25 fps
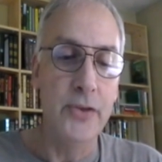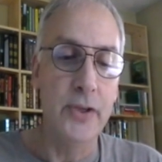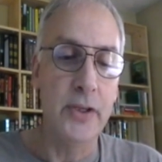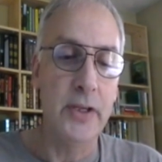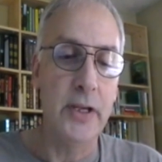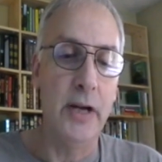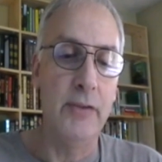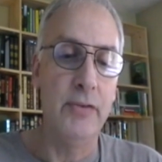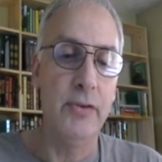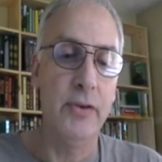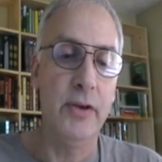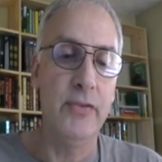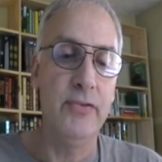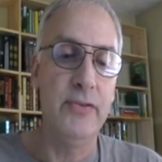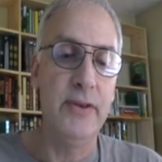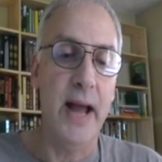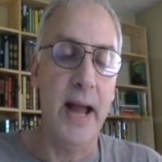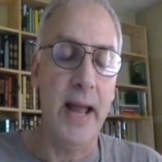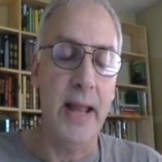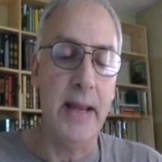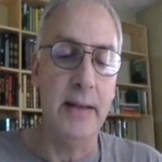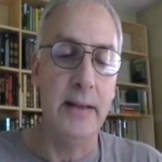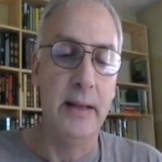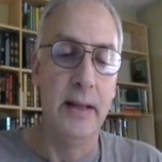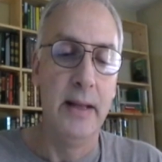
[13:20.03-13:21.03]
Under cover
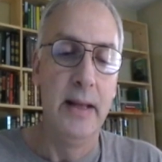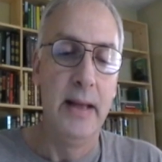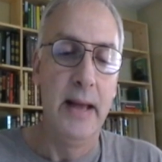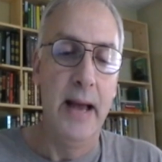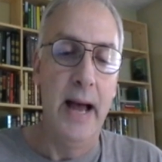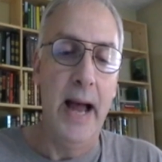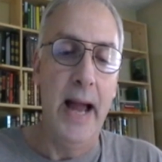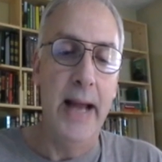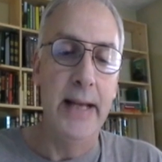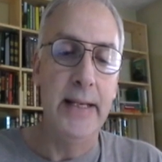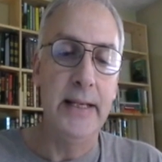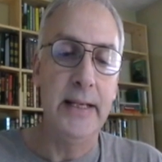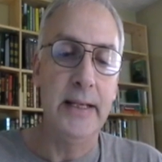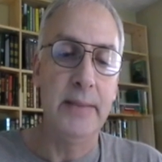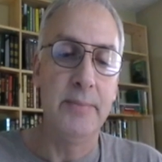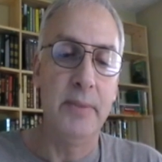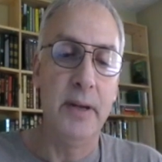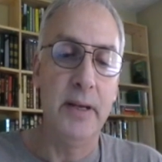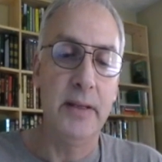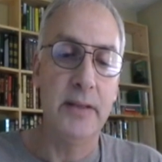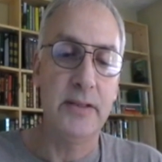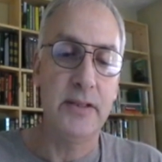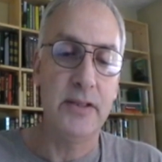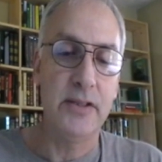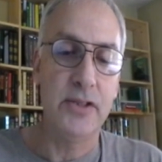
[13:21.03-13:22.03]
of night,
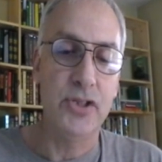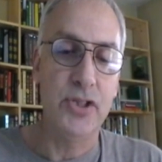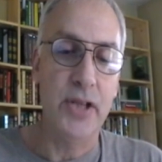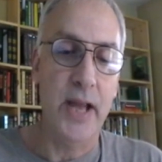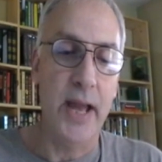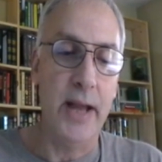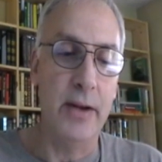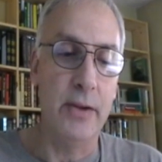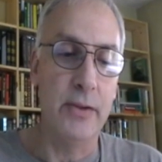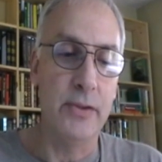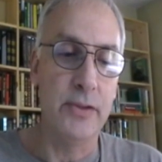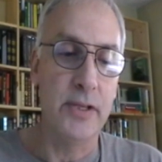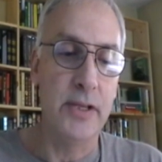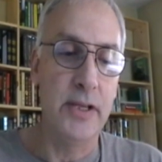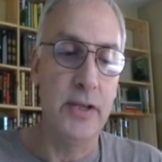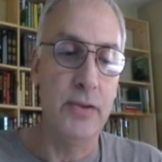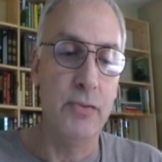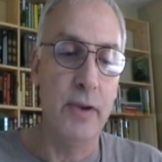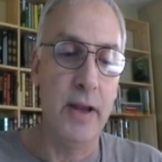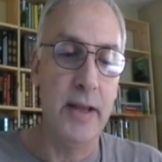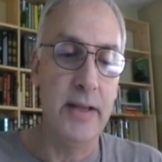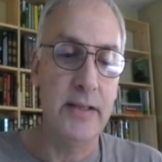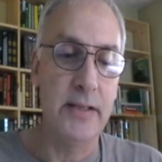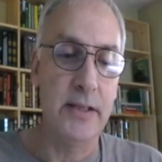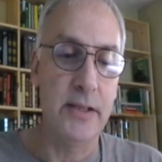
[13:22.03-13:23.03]
hiding amongst the shadows,
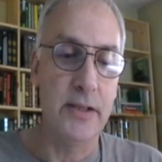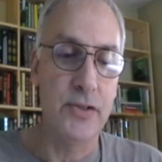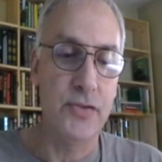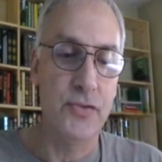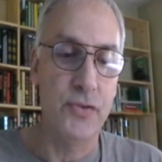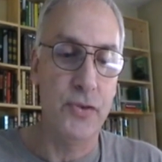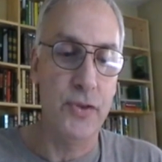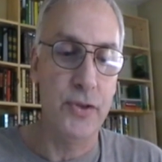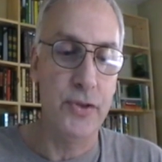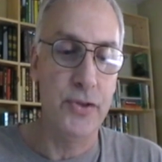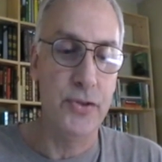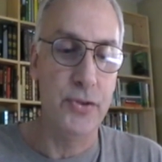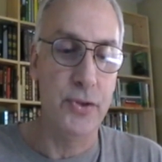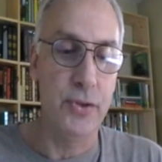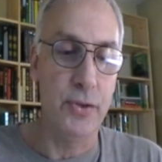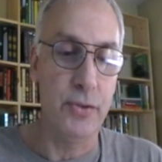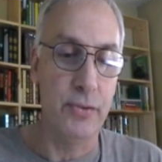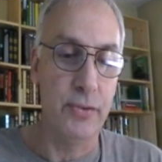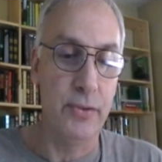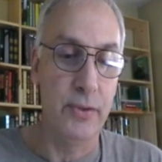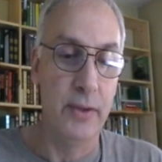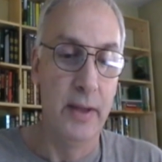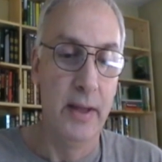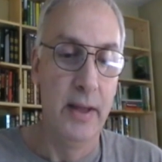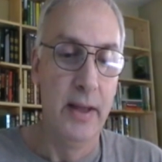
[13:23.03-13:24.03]
he races for the
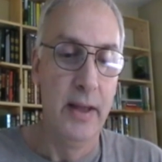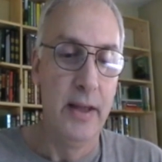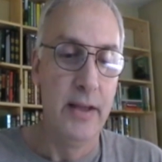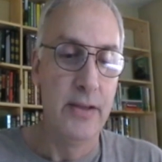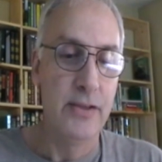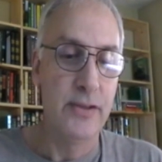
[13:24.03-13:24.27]
truth.